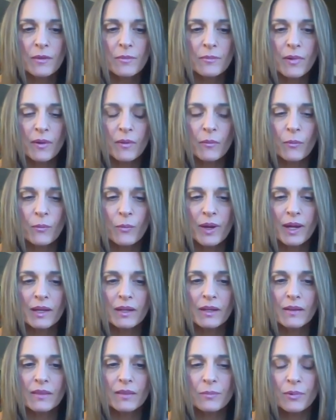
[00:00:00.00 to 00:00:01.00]
But
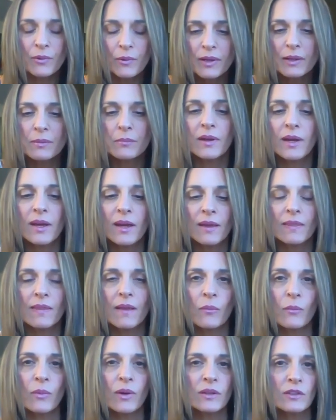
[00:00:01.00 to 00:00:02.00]
the point being
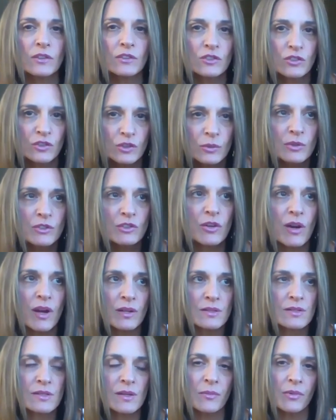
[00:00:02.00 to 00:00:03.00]
that when you do
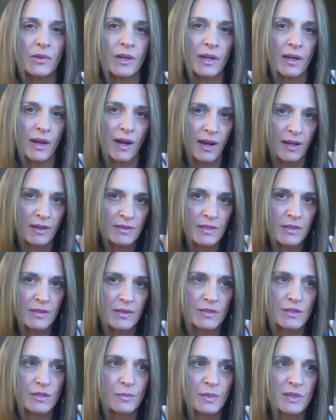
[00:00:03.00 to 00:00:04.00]
attract somebody under
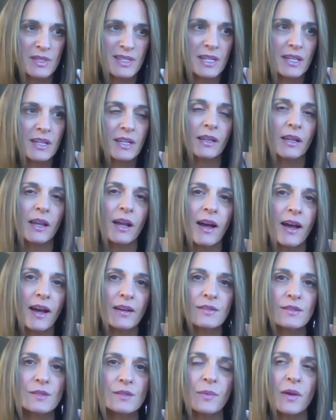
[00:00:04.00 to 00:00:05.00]
this particular
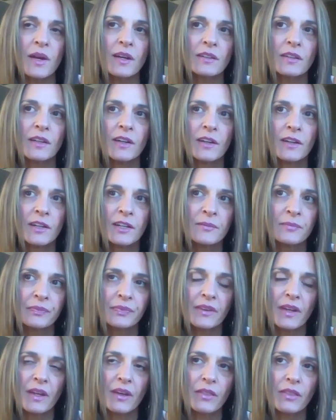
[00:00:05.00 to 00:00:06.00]
aspect,
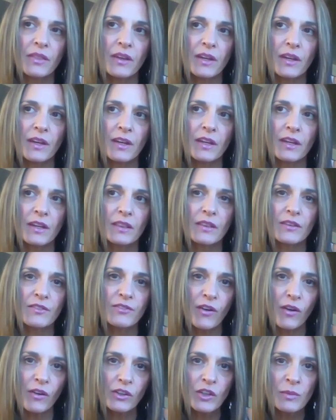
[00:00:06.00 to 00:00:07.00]
the
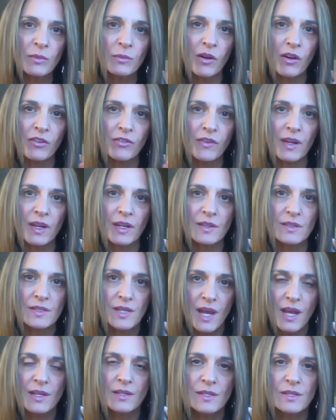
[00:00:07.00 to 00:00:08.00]
volume of
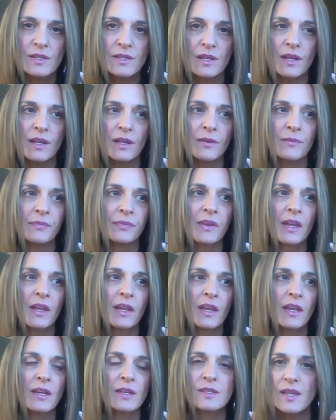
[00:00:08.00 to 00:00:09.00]
intensity
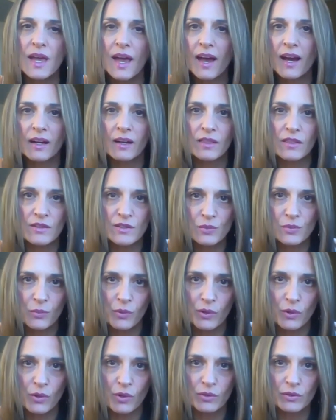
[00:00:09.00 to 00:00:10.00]
is out of this
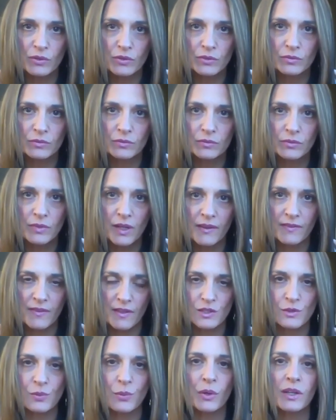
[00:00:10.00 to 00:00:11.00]
world, and
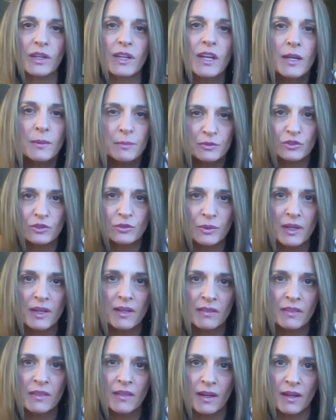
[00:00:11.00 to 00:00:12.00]
that's what keeps you
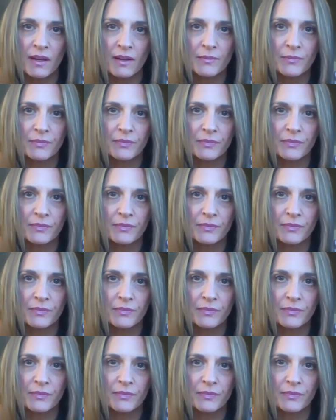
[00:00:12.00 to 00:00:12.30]
in there.